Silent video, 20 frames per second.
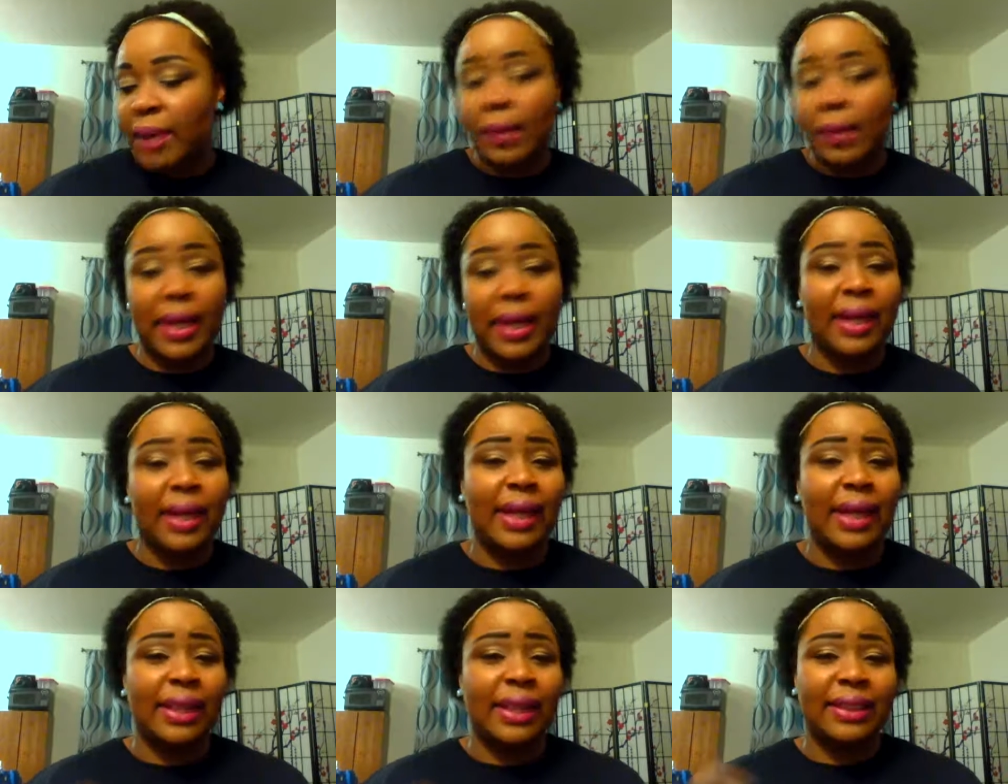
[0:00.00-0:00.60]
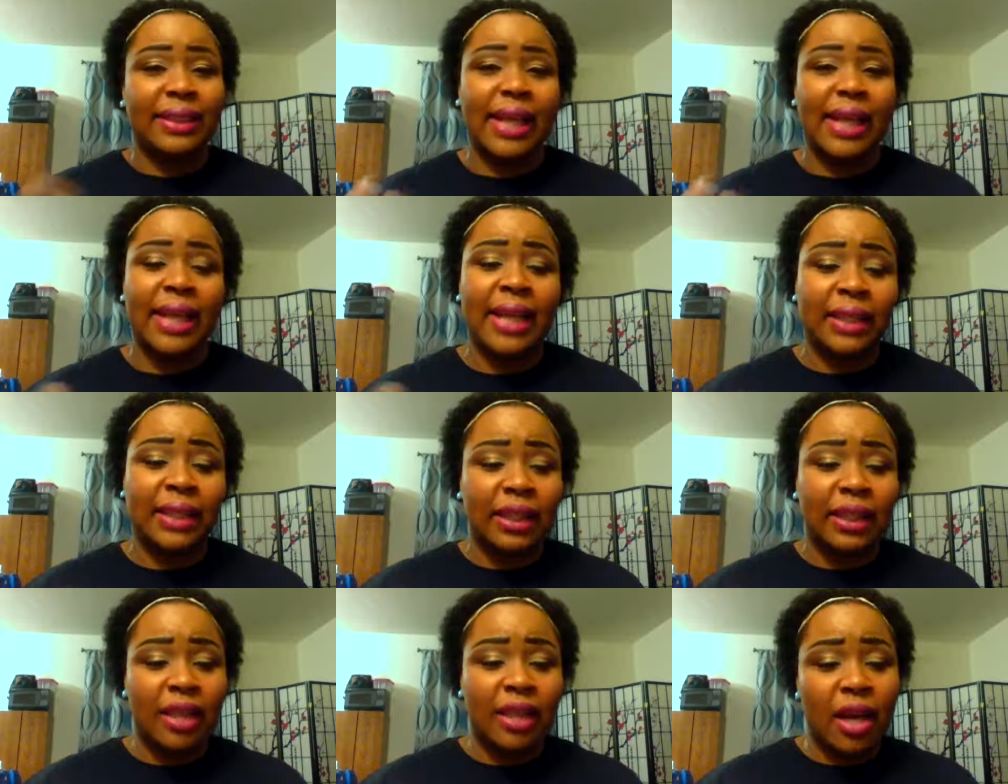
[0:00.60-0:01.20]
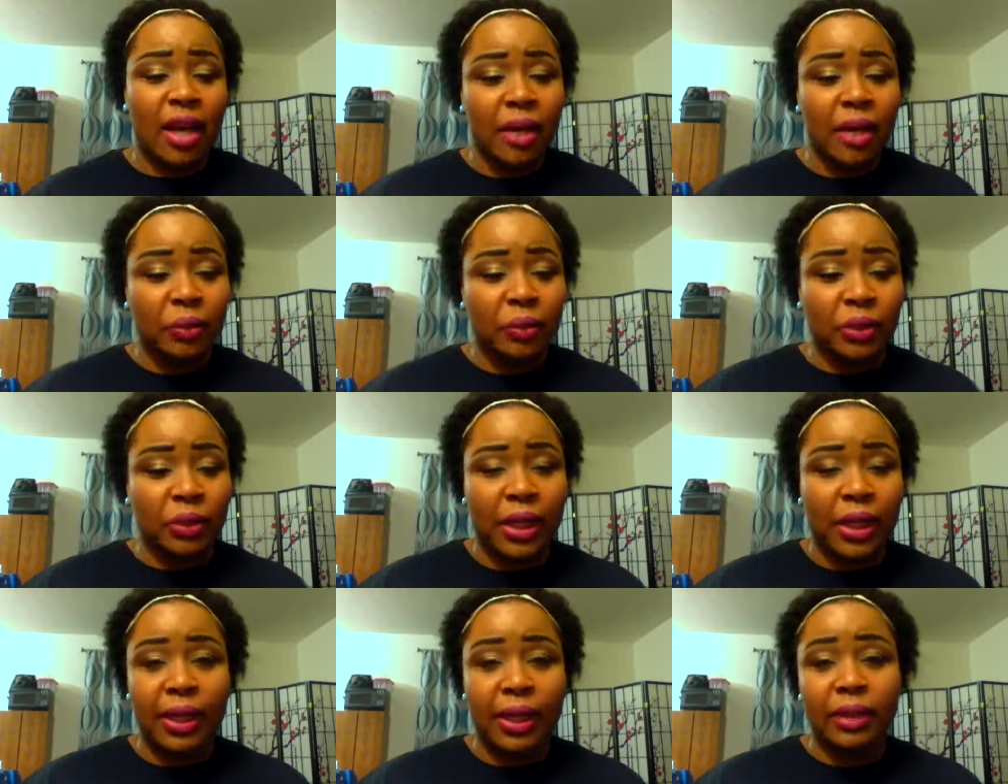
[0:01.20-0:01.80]
But like I said, I love
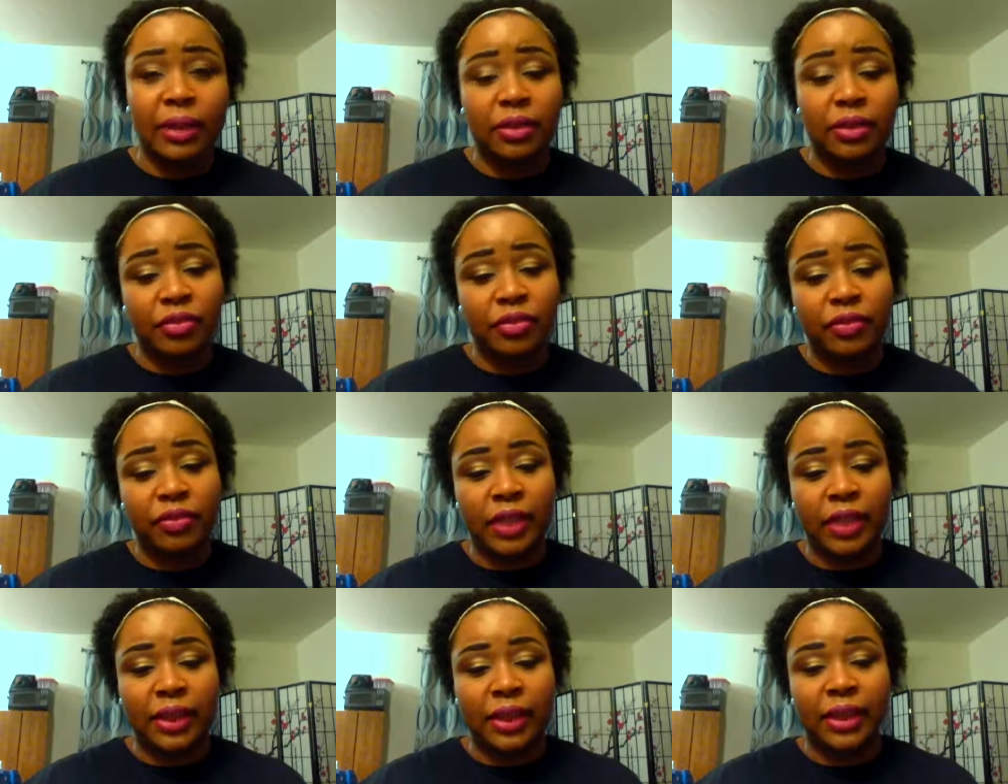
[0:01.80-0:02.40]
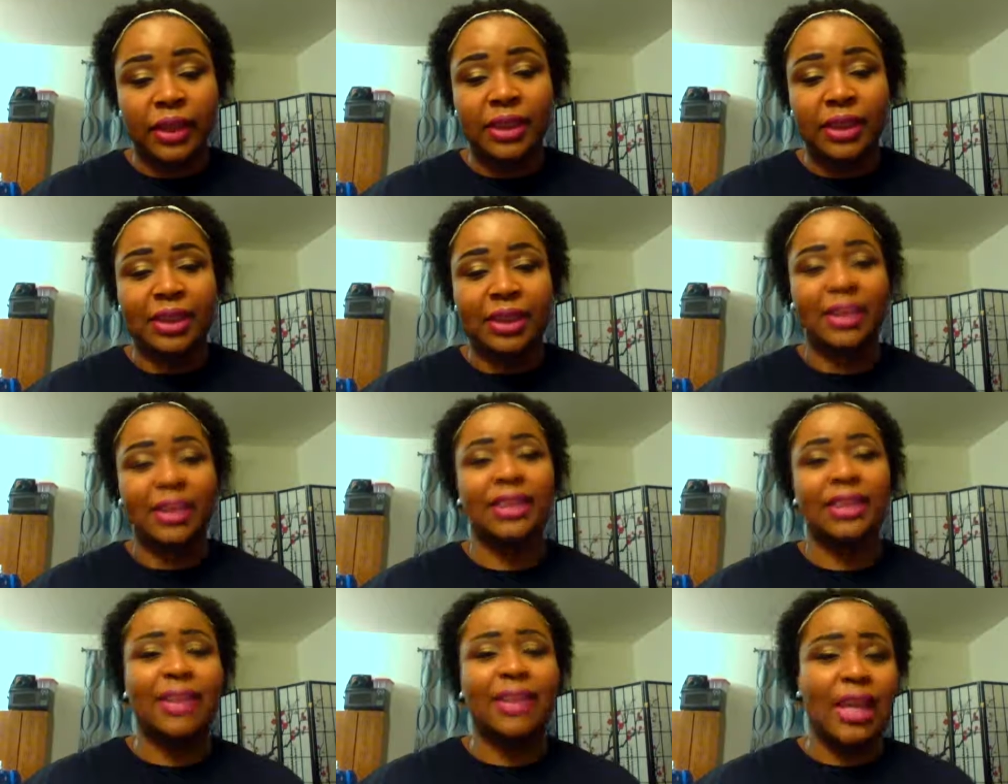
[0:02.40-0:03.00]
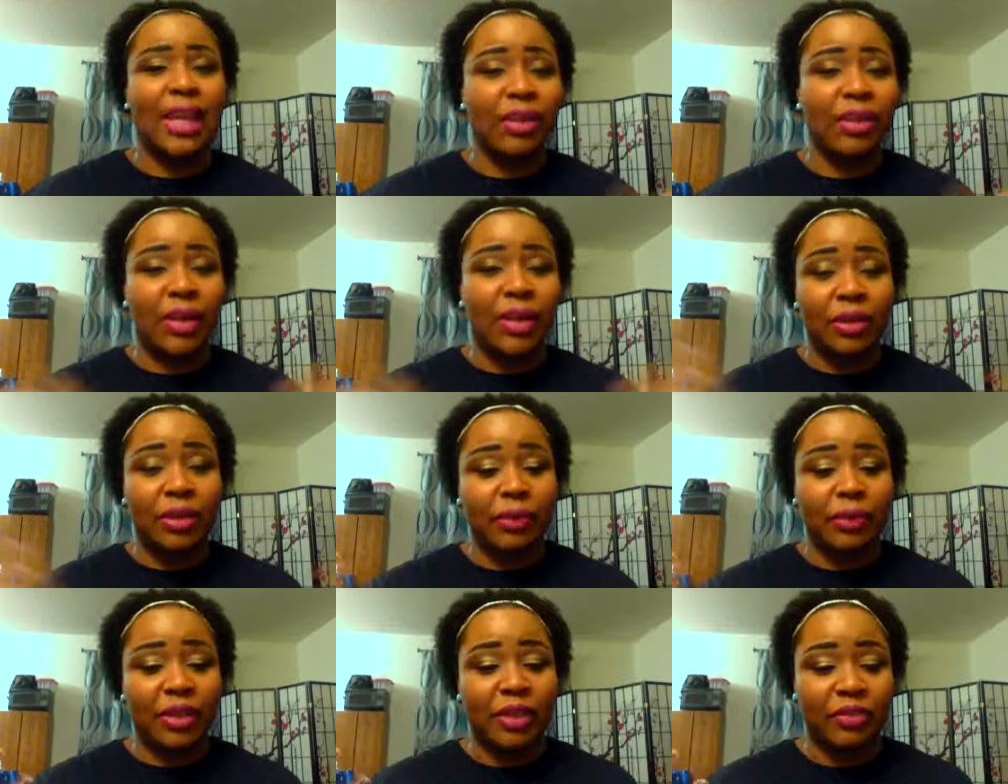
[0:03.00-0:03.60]
trying out different foundations because I don't like